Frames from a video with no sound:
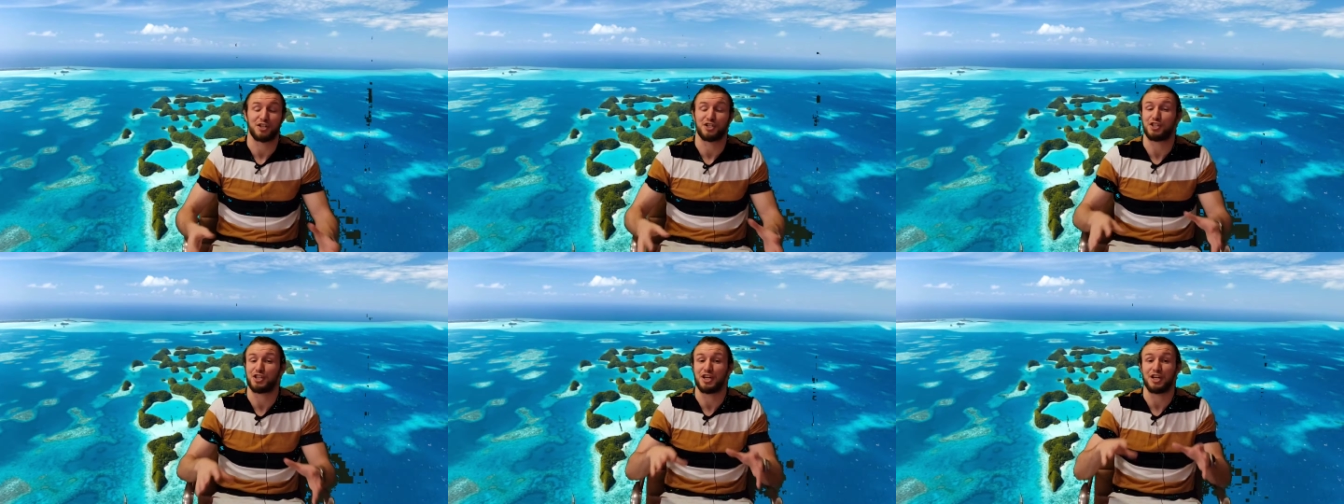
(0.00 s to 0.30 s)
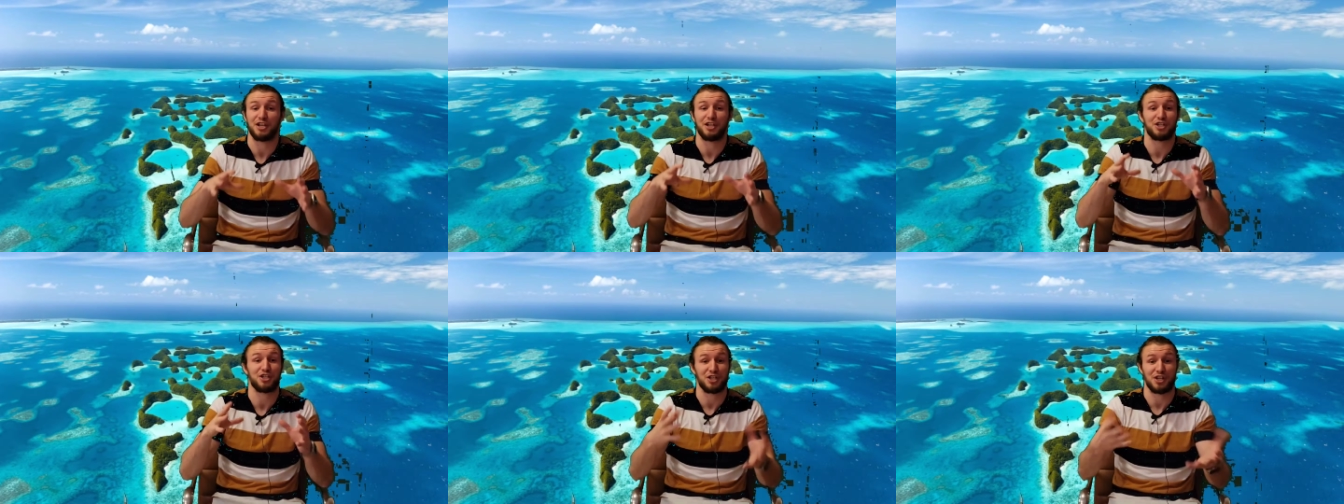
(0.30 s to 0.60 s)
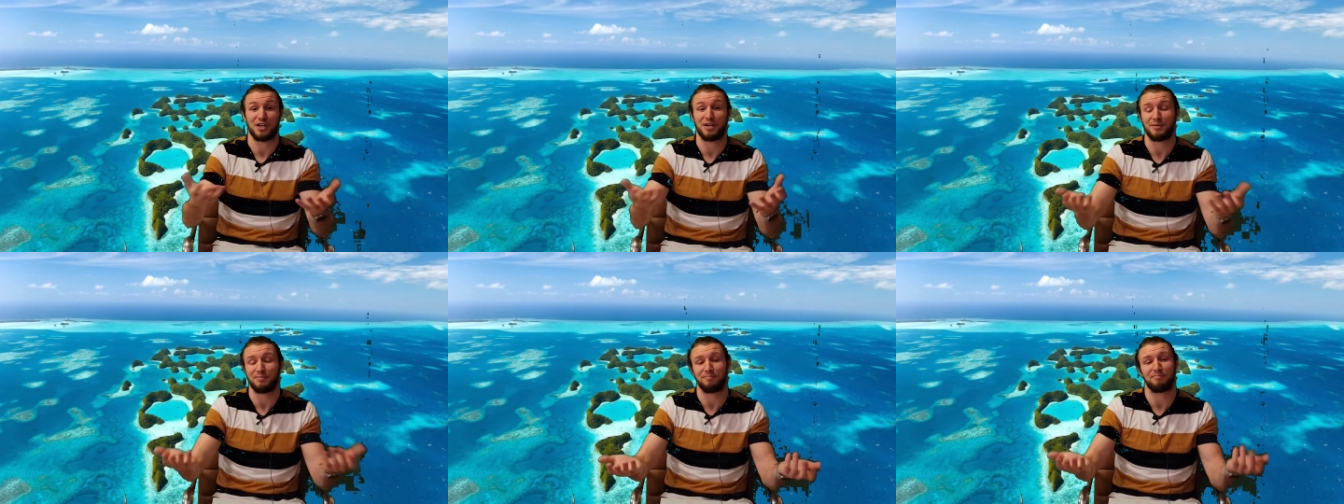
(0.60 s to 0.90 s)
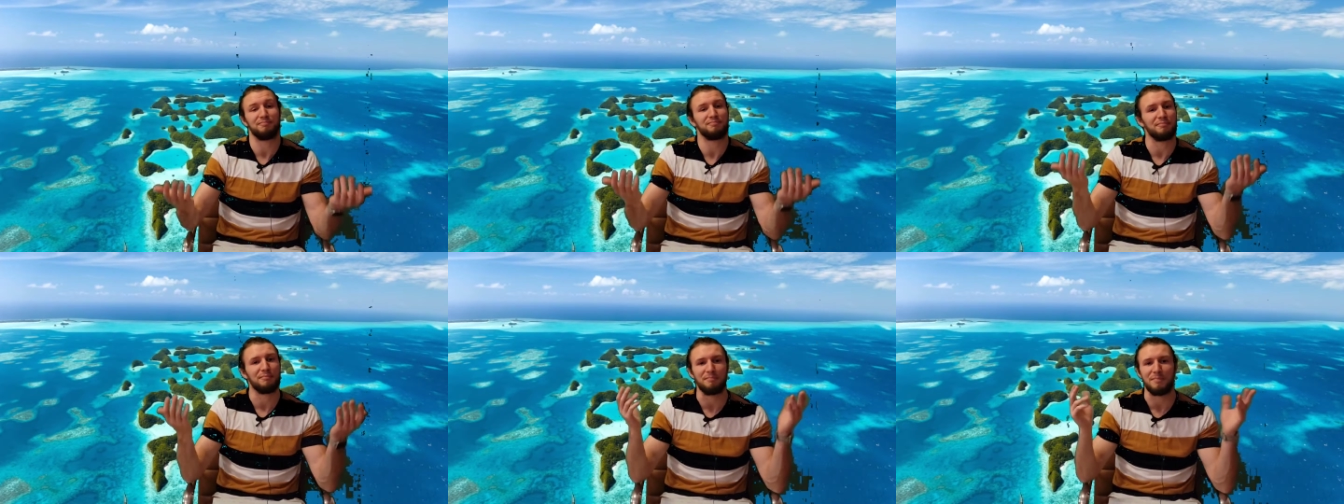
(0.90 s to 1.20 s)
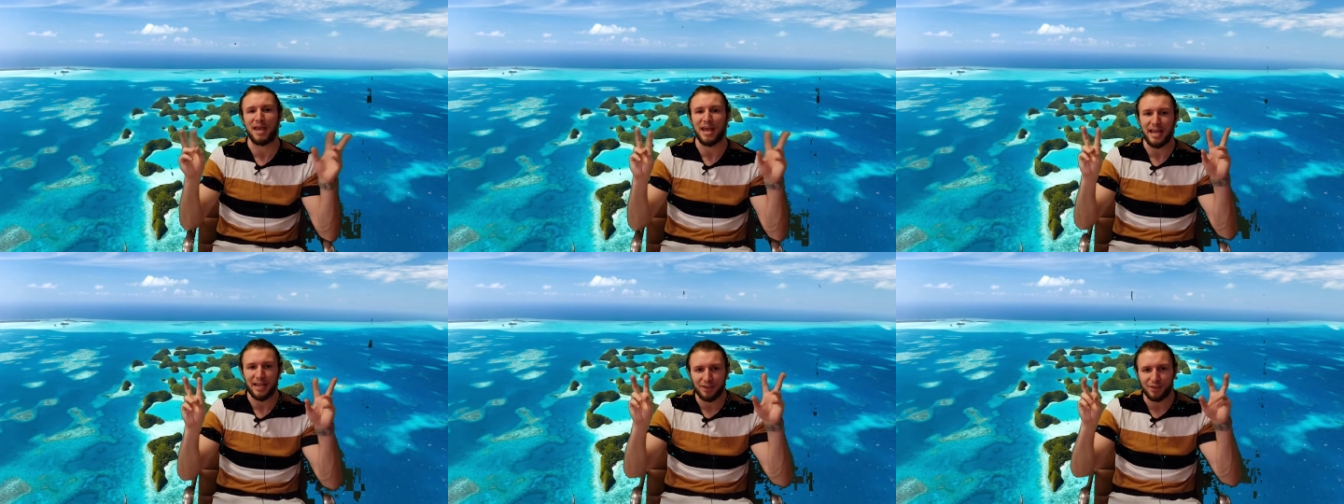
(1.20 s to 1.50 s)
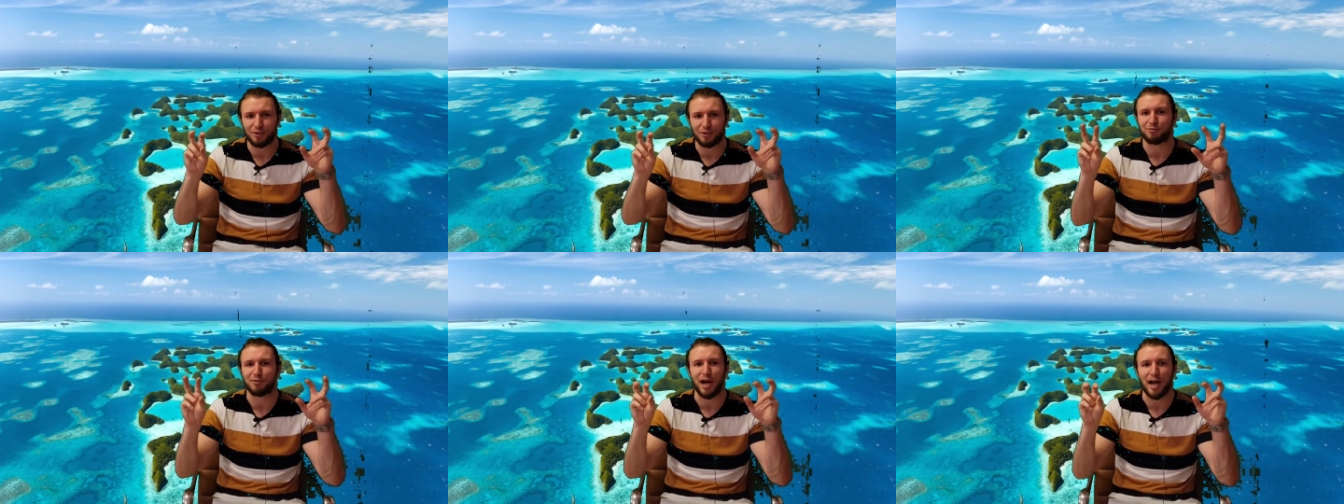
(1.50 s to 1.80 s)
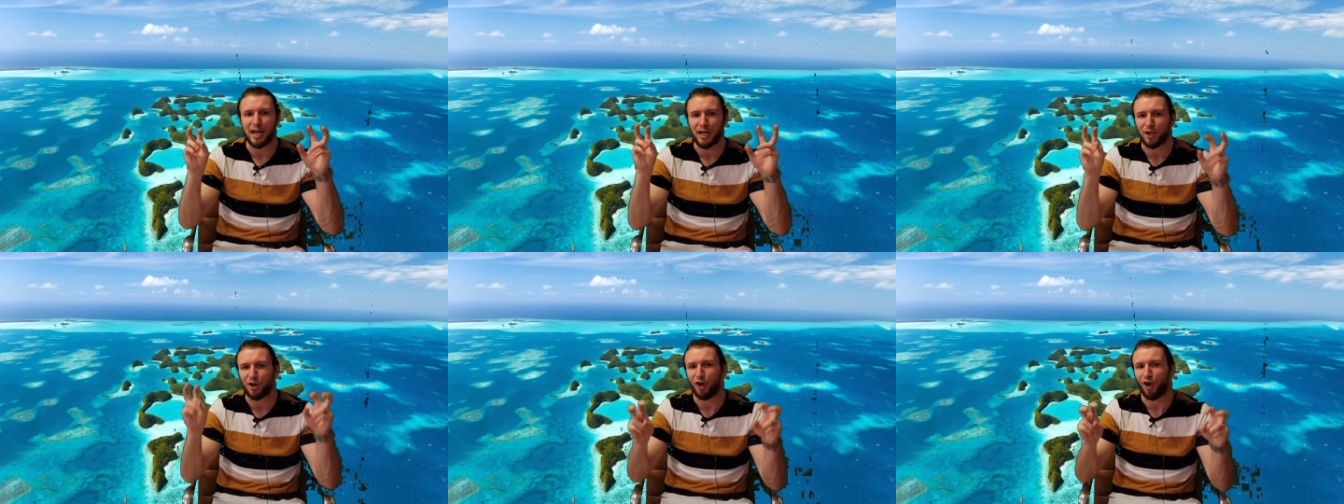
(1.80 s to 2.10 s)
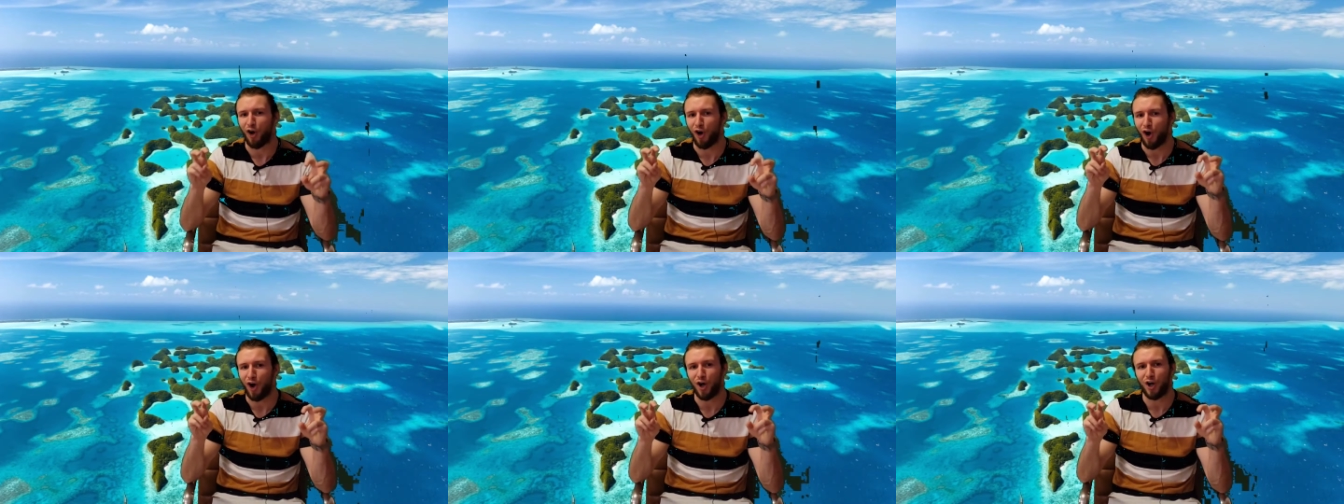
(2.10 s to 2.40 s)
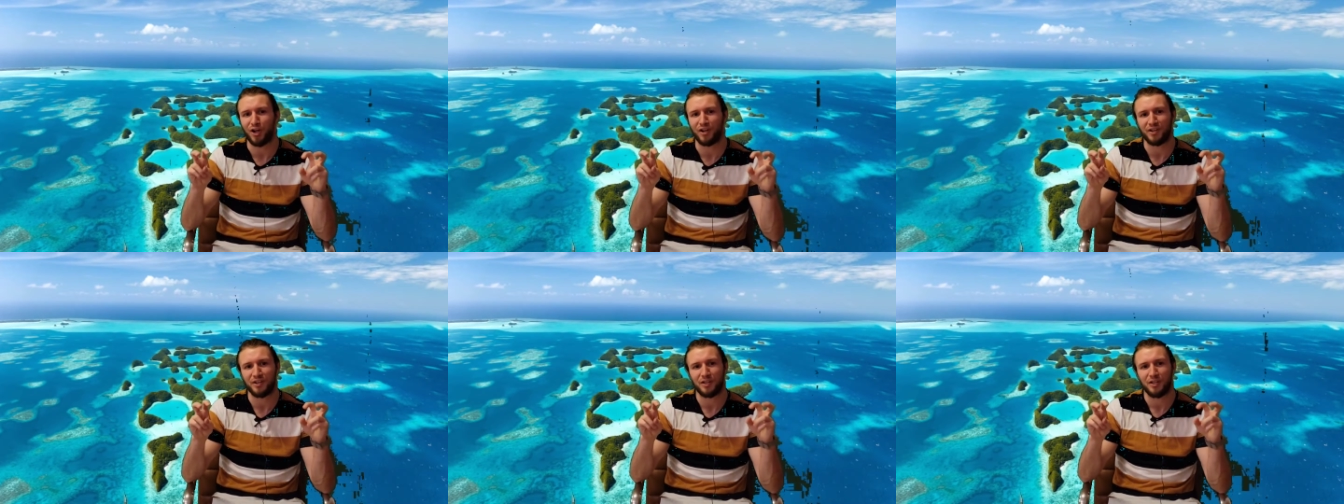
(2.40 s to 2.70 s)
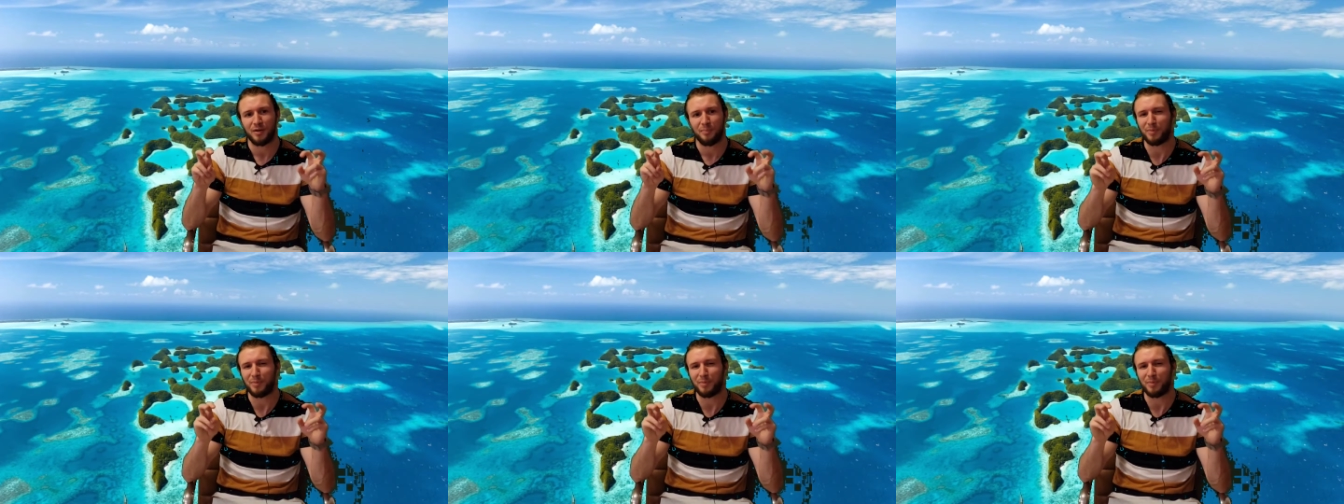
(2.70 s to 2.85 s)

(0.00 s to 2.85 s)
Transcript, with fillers: She made the right call,